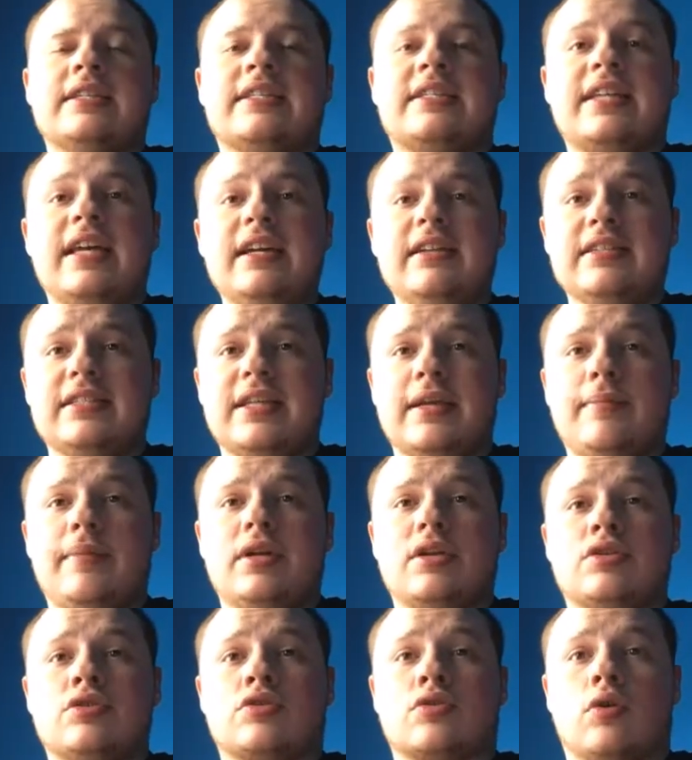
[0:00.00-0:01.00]
Since
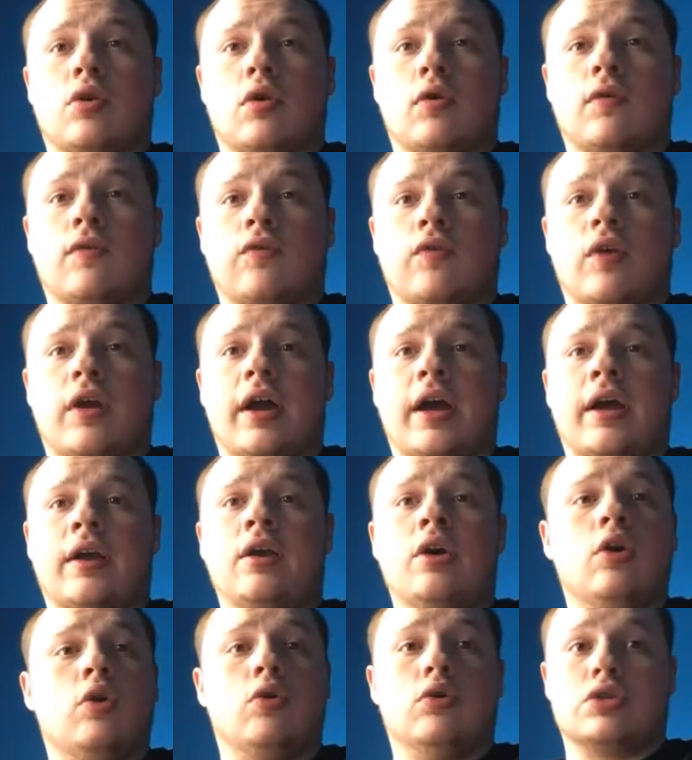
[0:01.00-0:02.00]
him and his
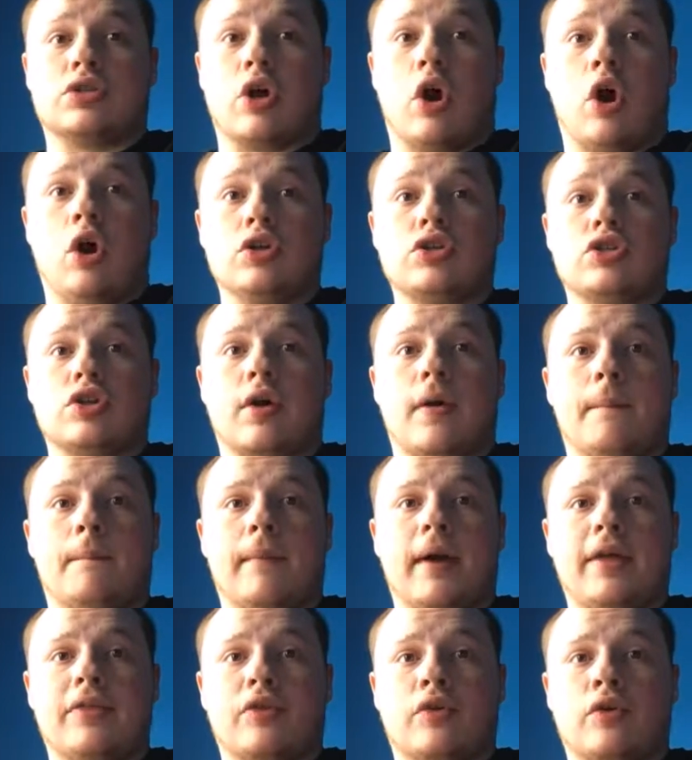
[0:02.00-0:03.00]
girlfriend, who is also a
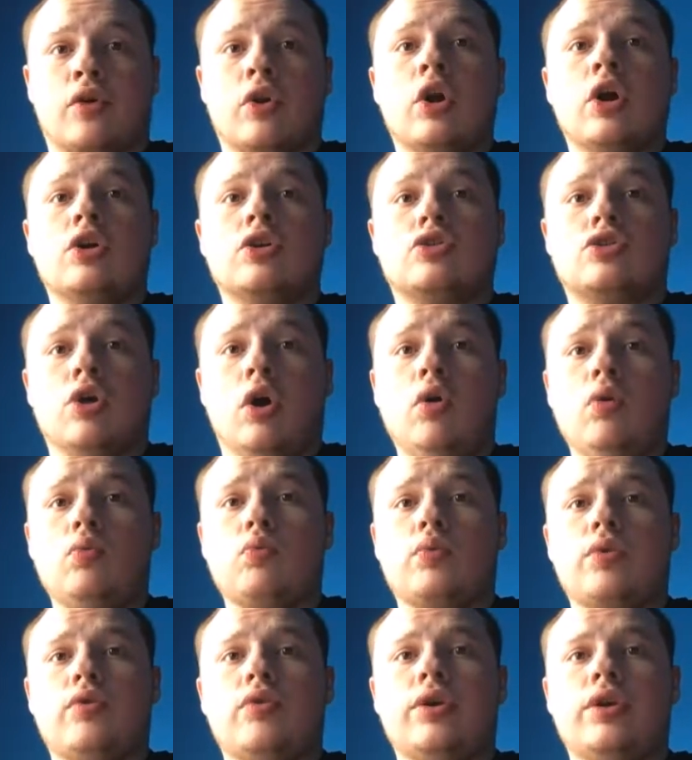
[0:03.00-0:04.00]
mother,
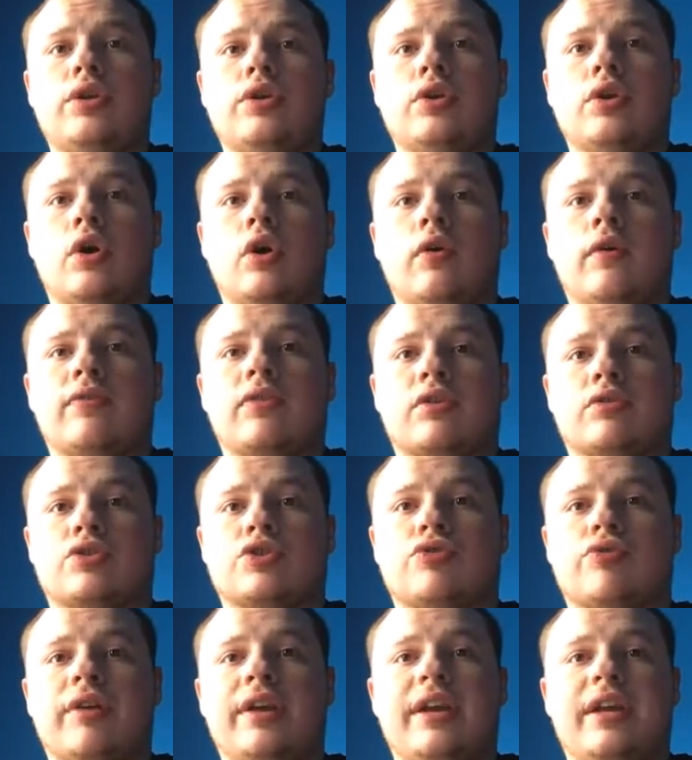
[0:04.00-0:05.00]
don't really know they're
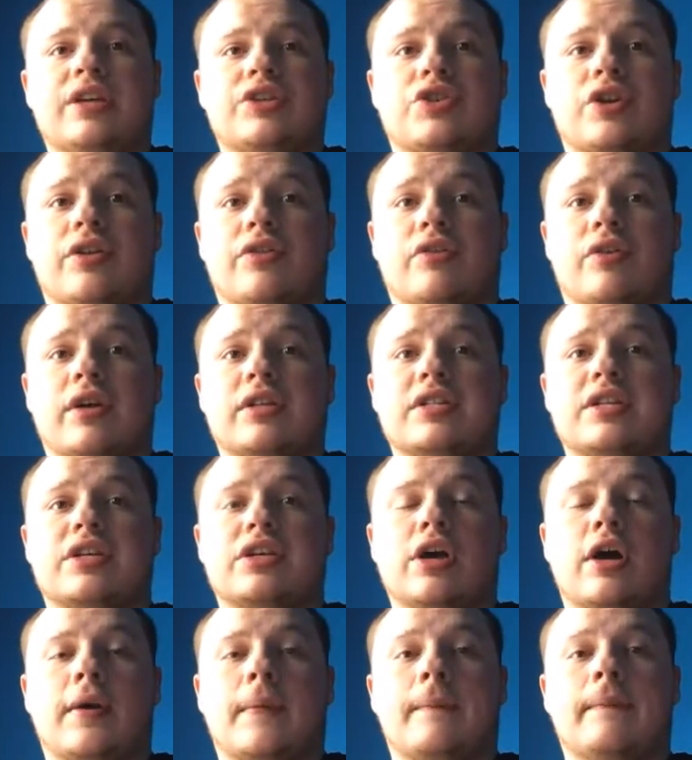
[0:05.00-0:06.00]
treating each other as
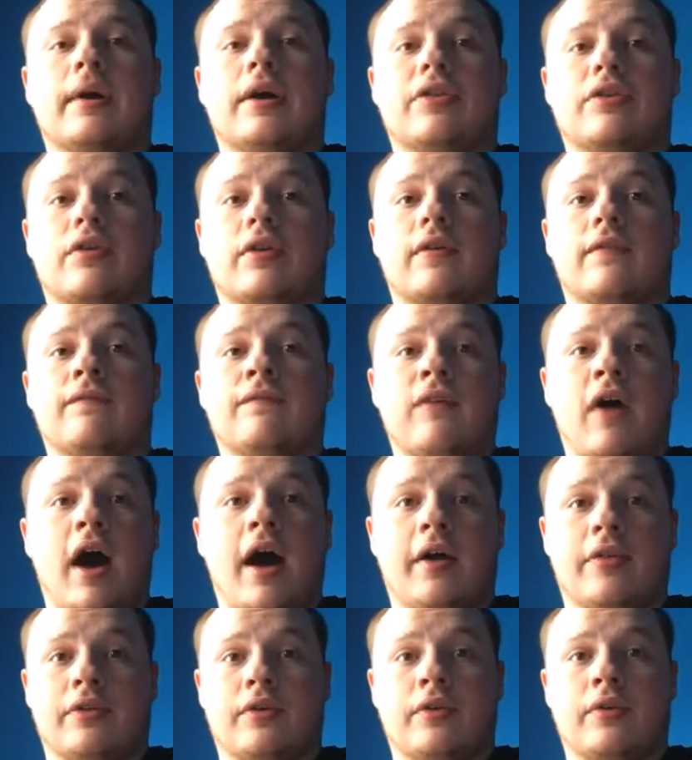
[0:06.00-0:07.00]
a young mother and
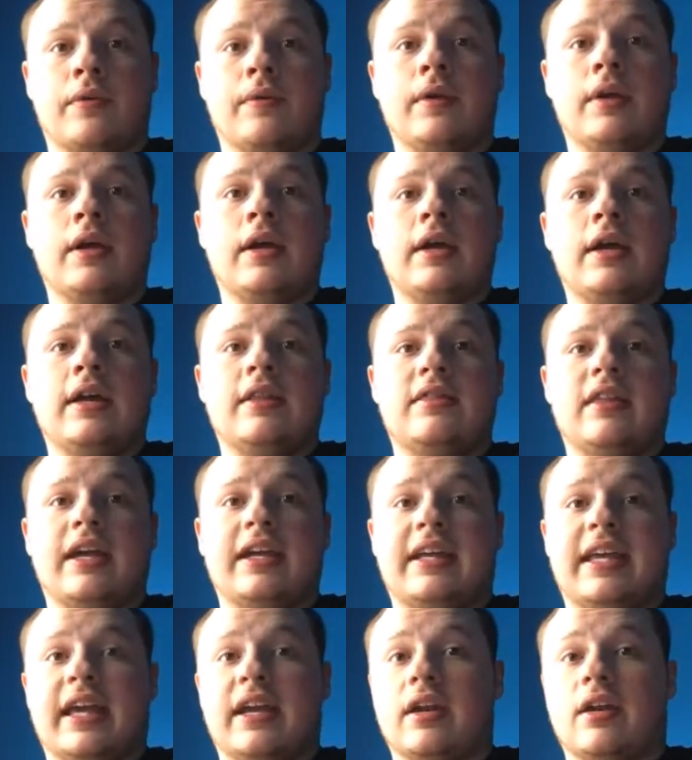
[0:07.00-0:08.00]
father.
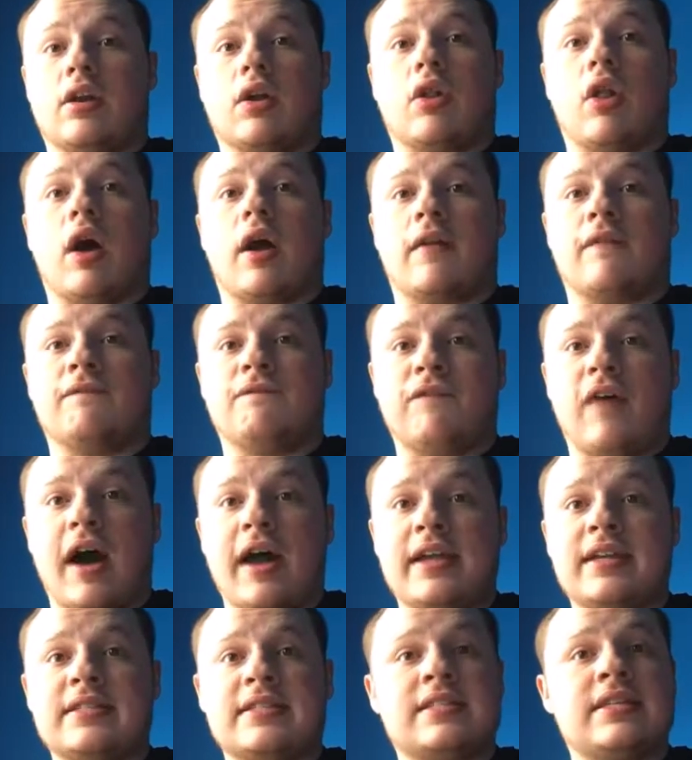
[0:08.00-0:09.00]
They get in a lot of
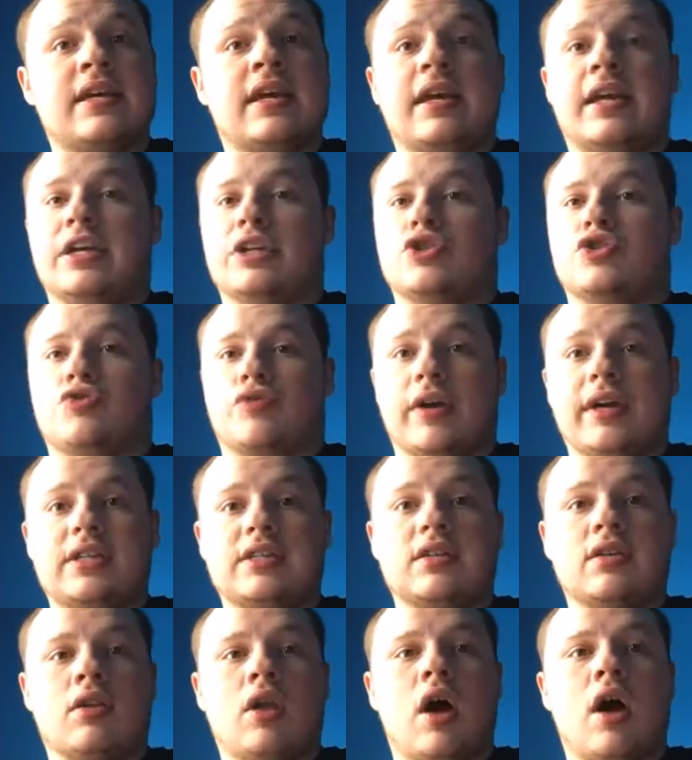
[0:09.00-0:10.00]
fights, he
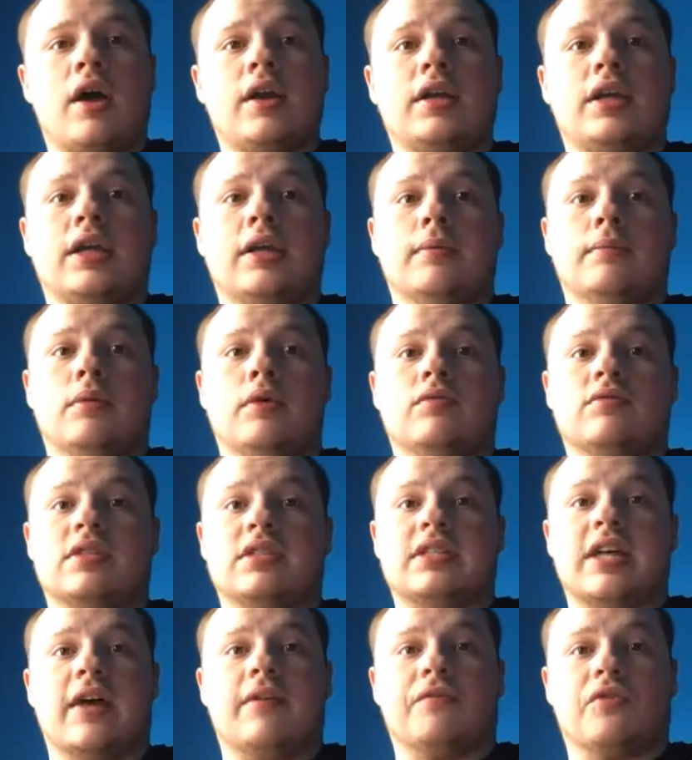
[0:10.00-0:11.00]
drinks a lot, he
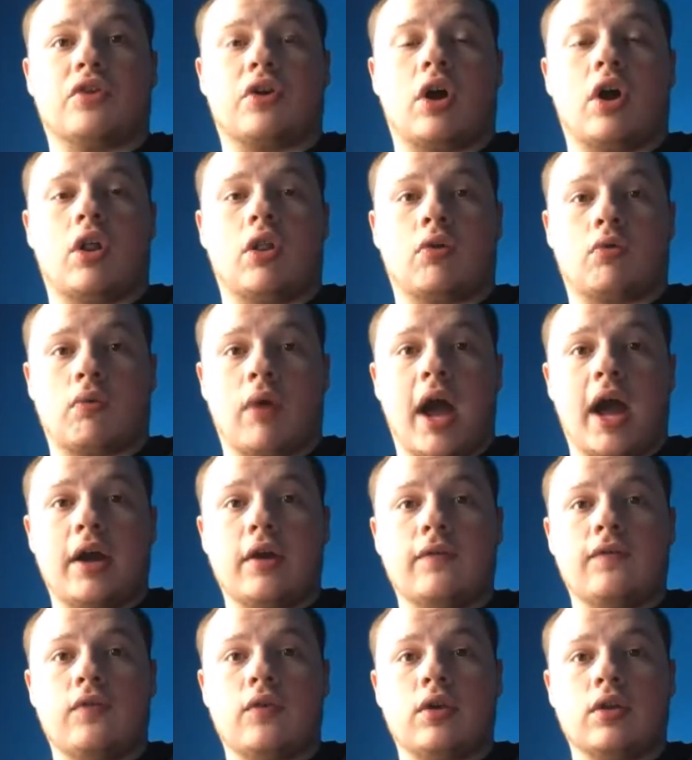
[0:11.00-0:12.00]
moved to Denver,
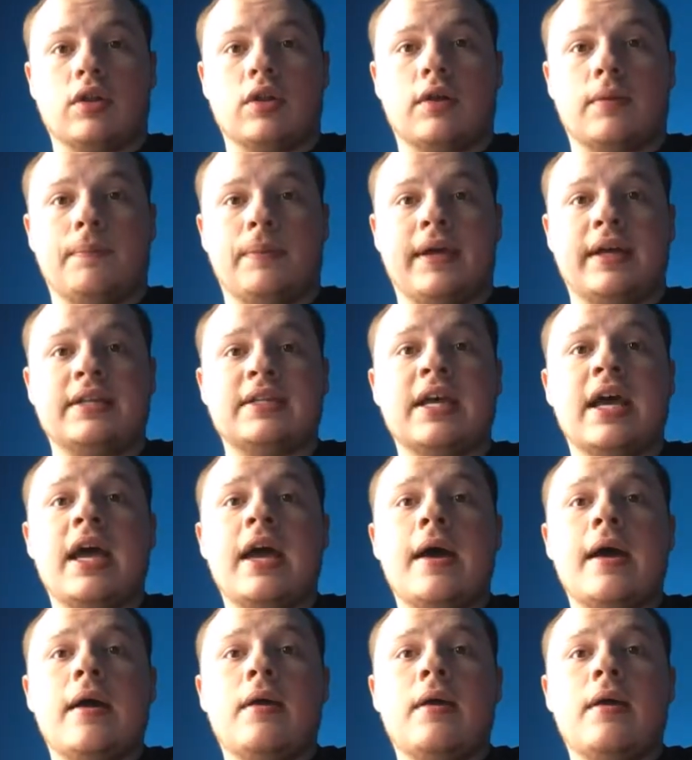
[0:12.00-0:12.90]
Colorado for a little bit.